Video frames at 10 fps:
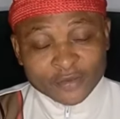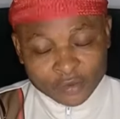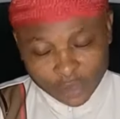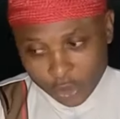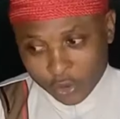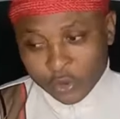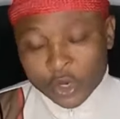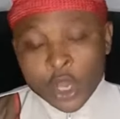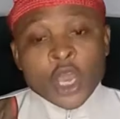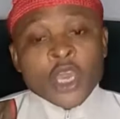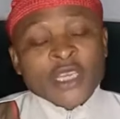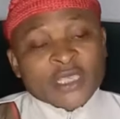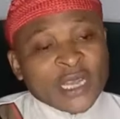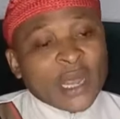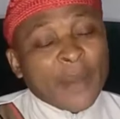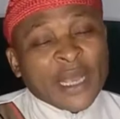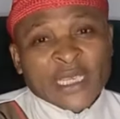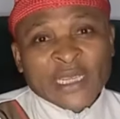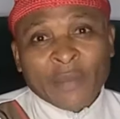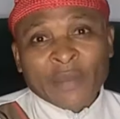Thank you. He said that Mazi
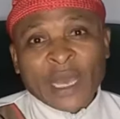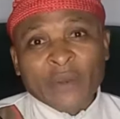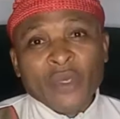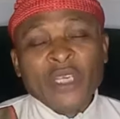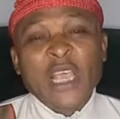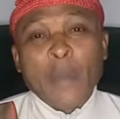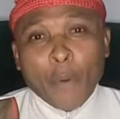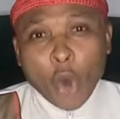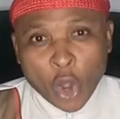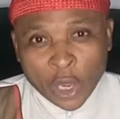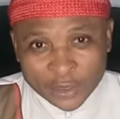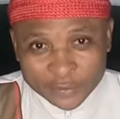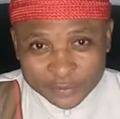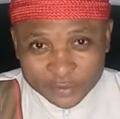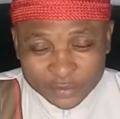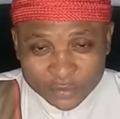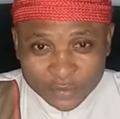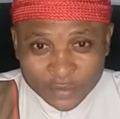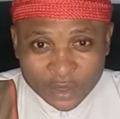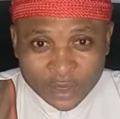Nnamdi Kanu is a boy,
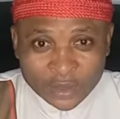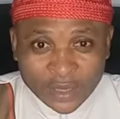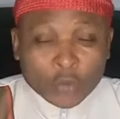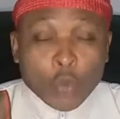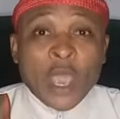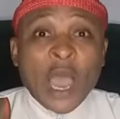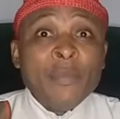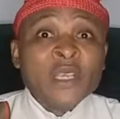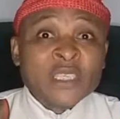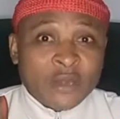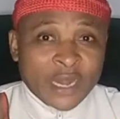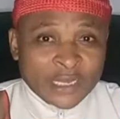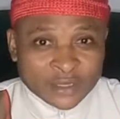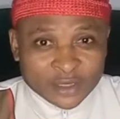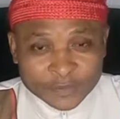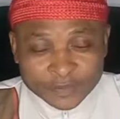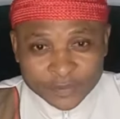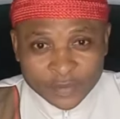that we are miscreants.